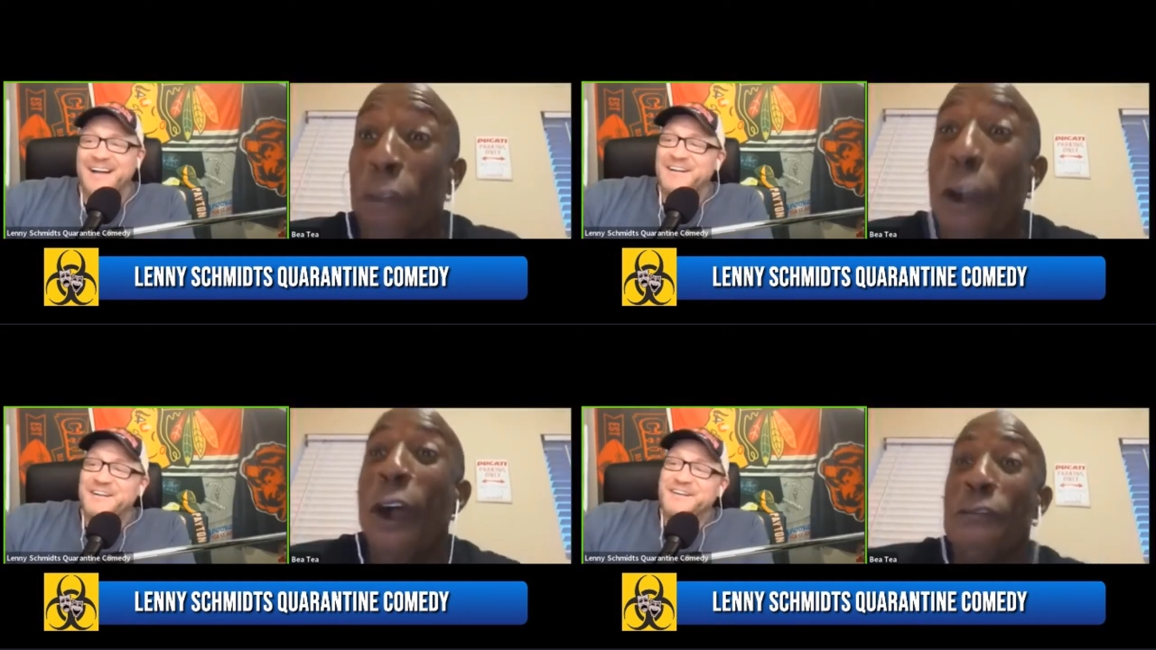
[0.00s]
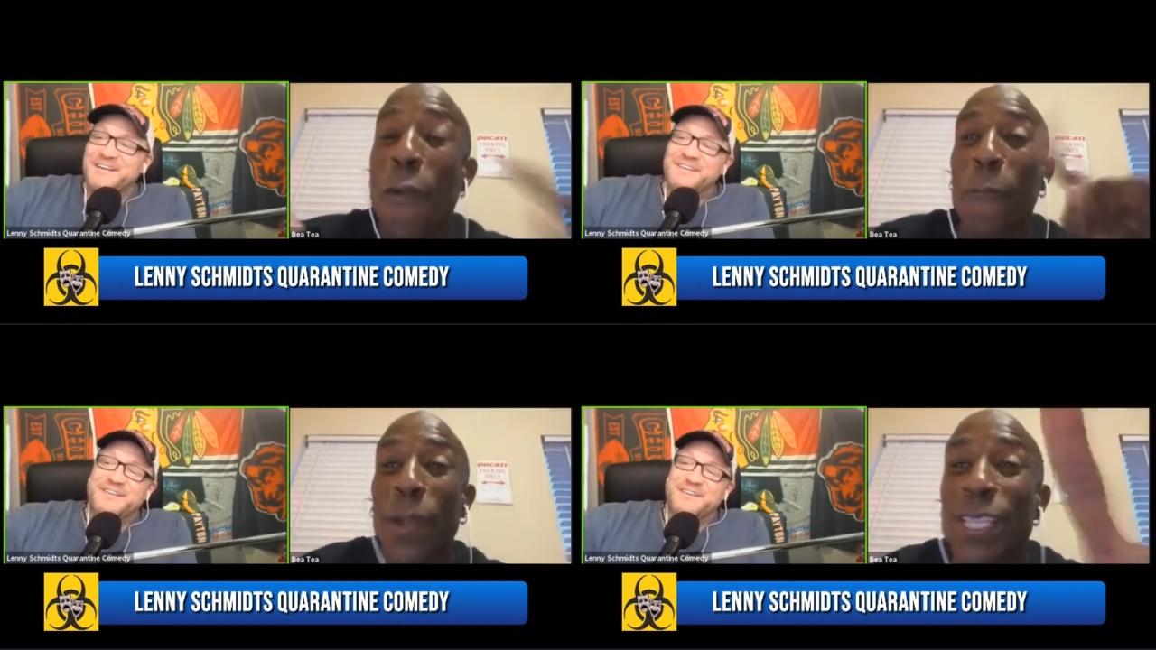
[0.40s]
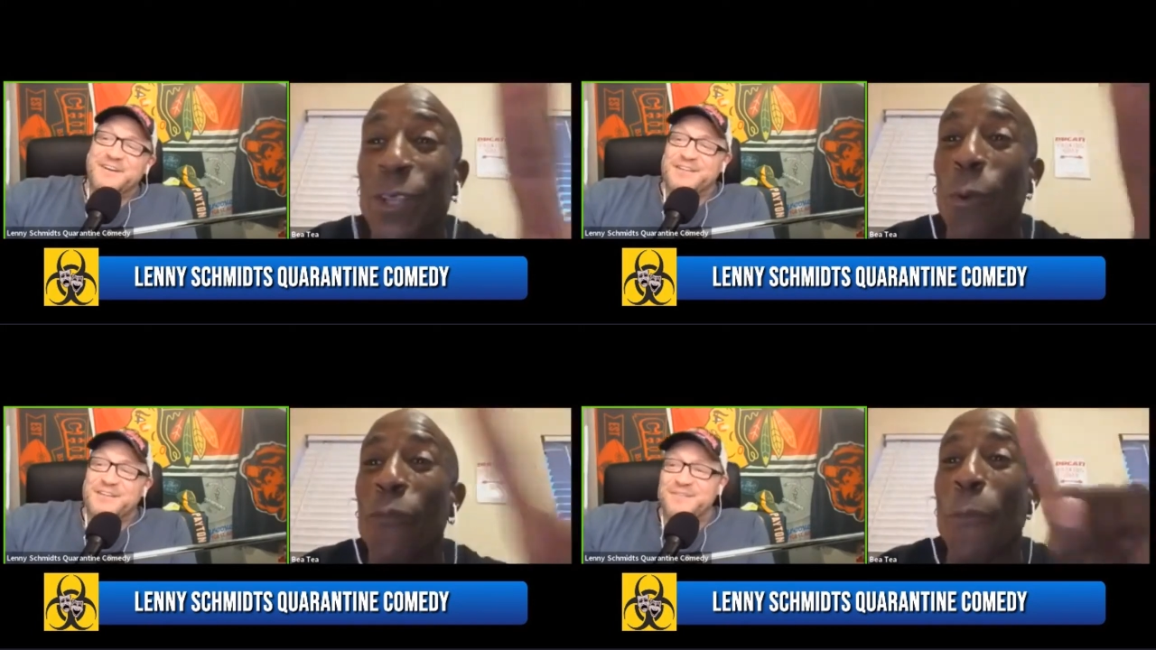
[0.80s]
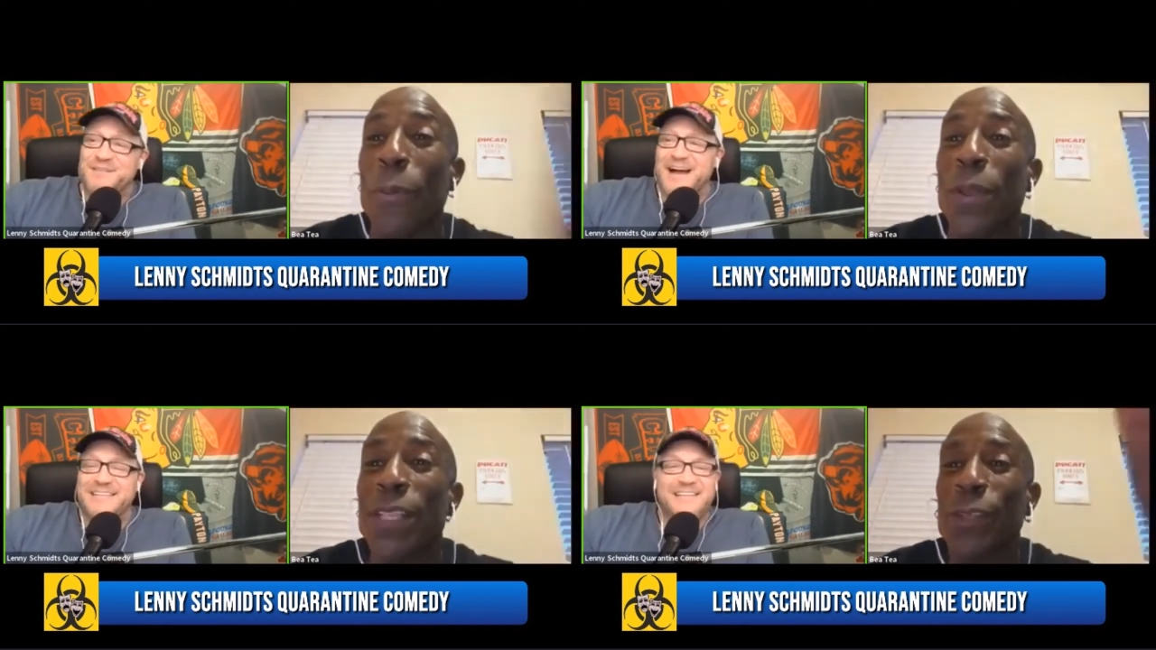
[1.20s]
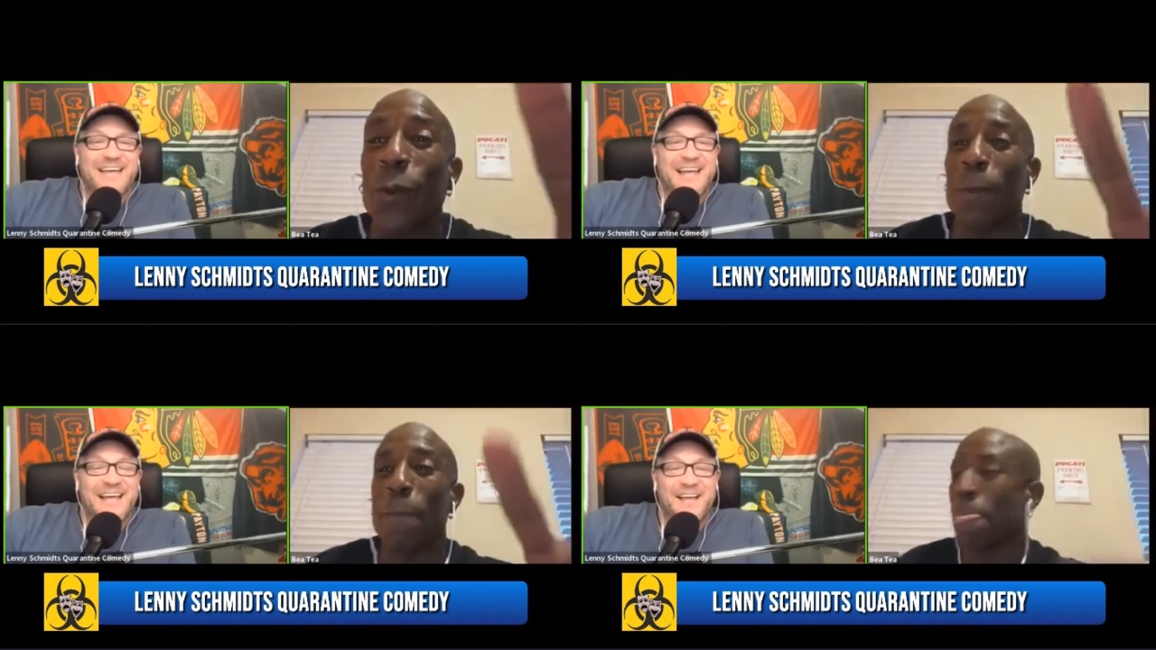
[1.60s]
Speaker 1: from, from, from preschool. Dude, those are the best.
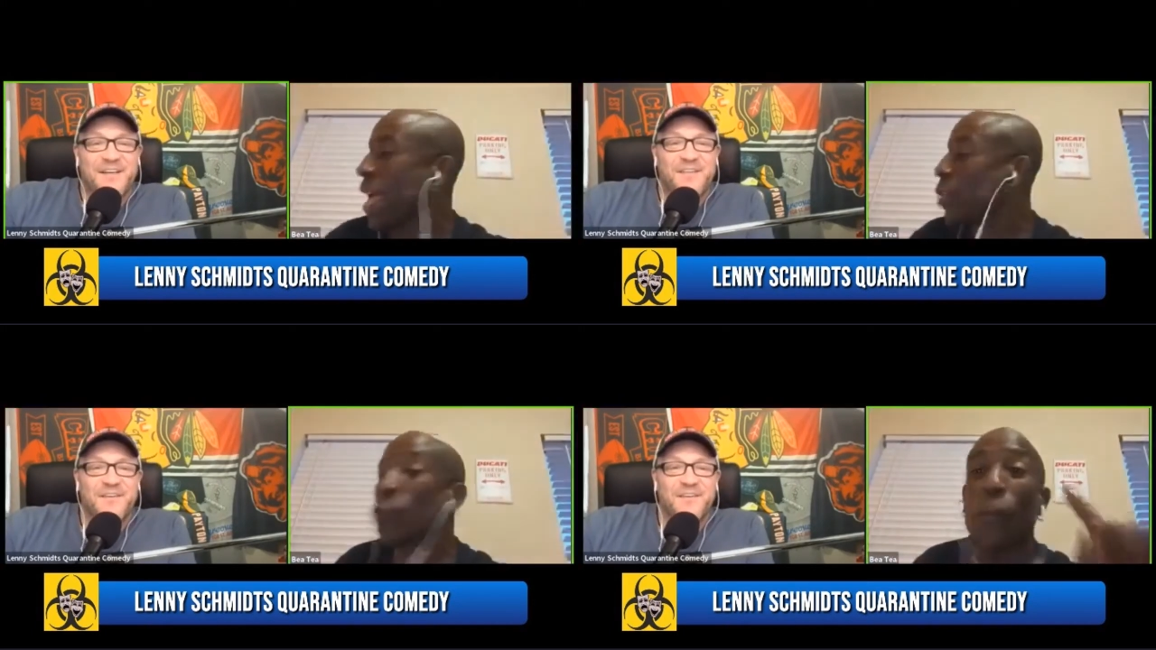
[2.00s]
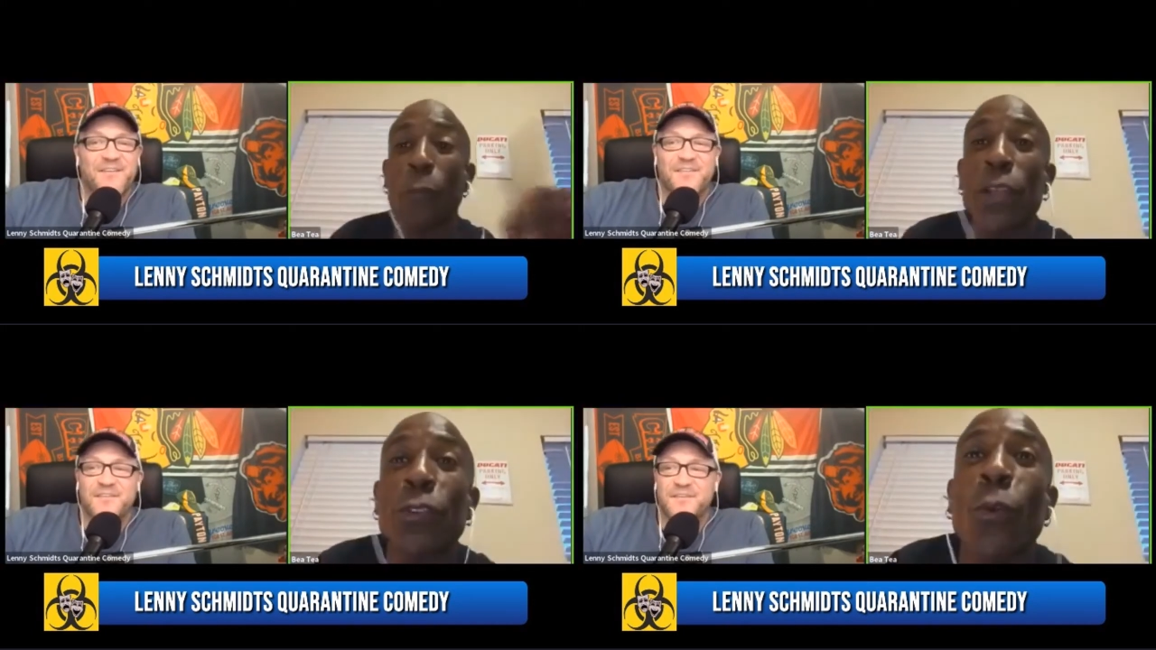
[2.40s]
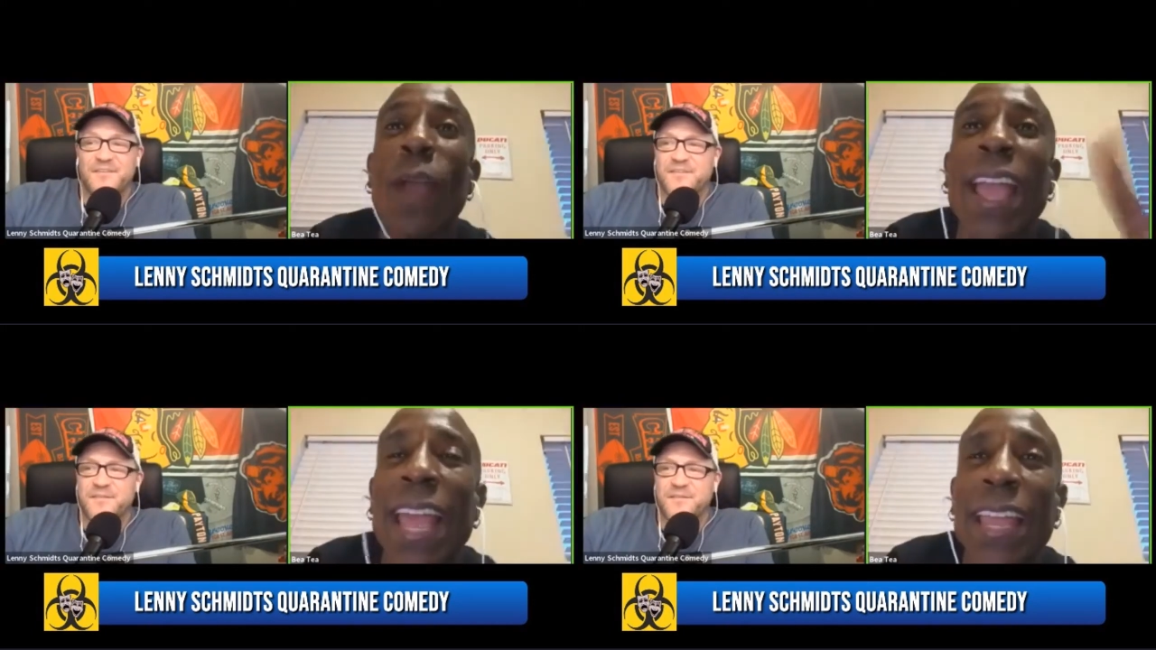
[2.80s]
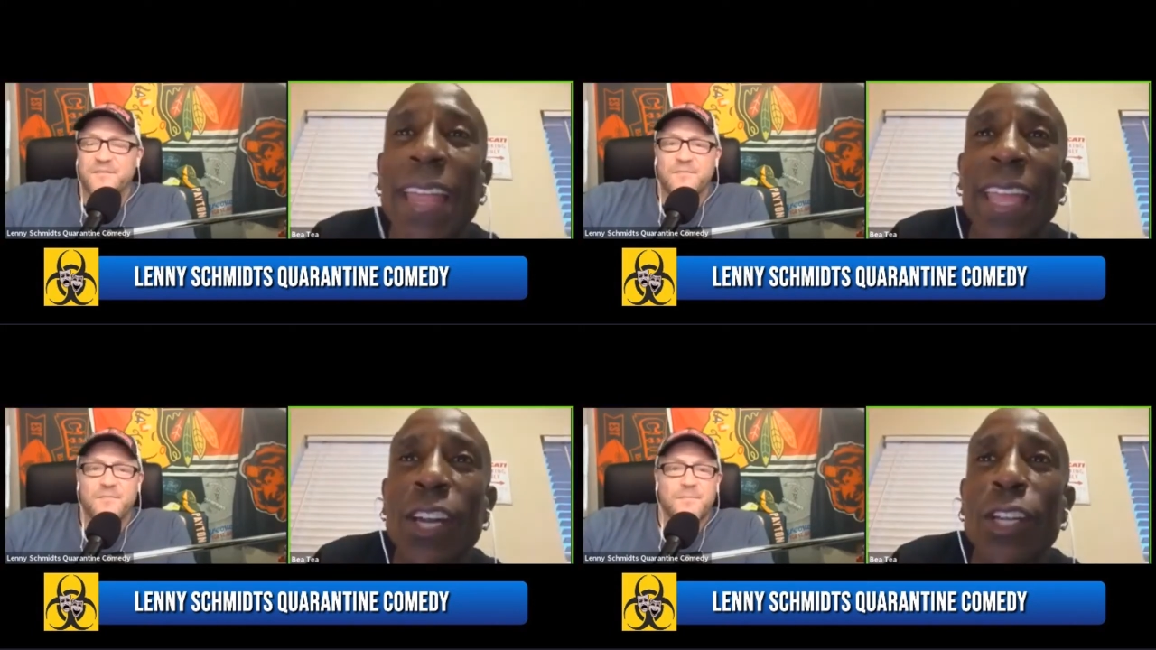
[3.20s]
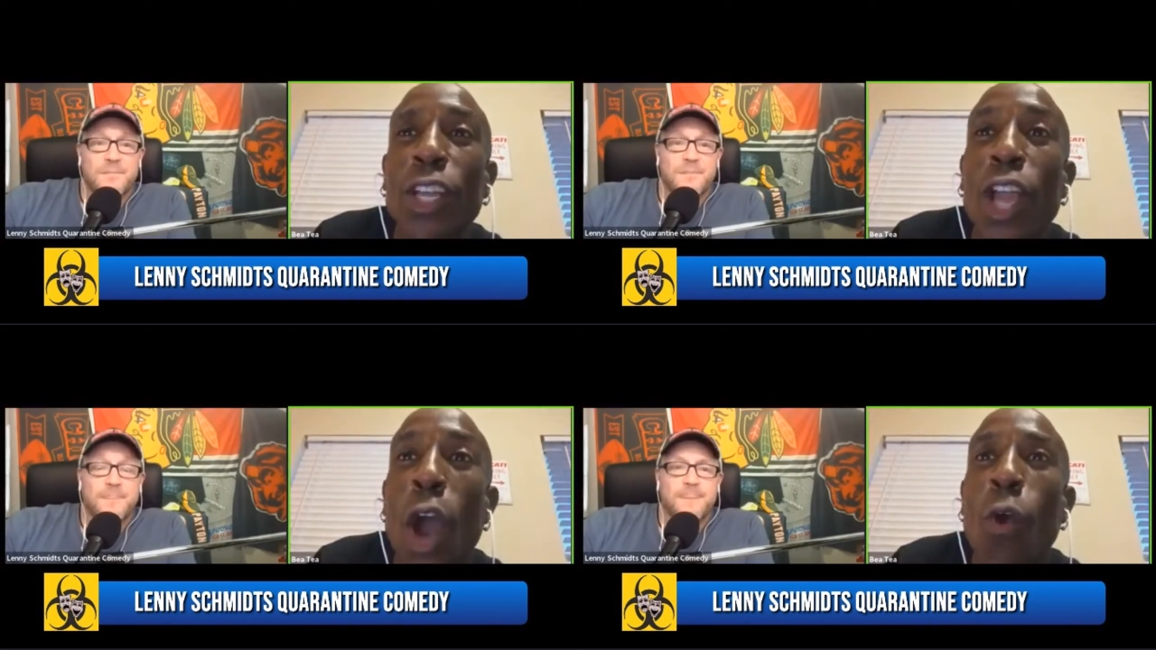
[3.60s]
Preschool for preschool and, and, and they couldn't
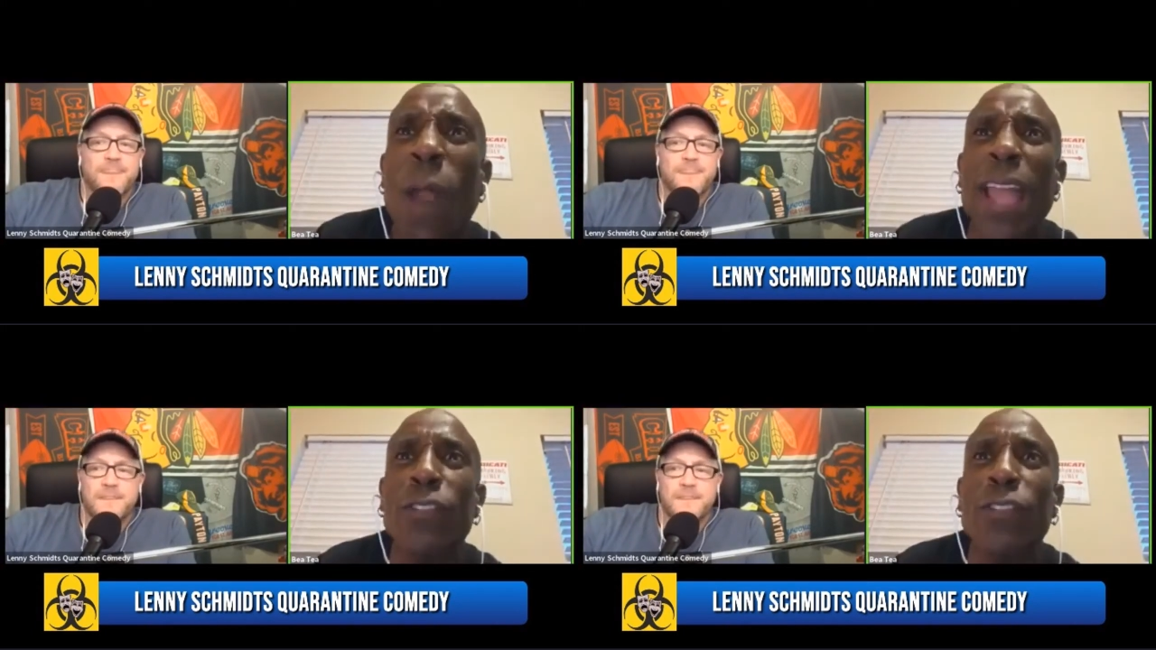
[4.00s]
go, right?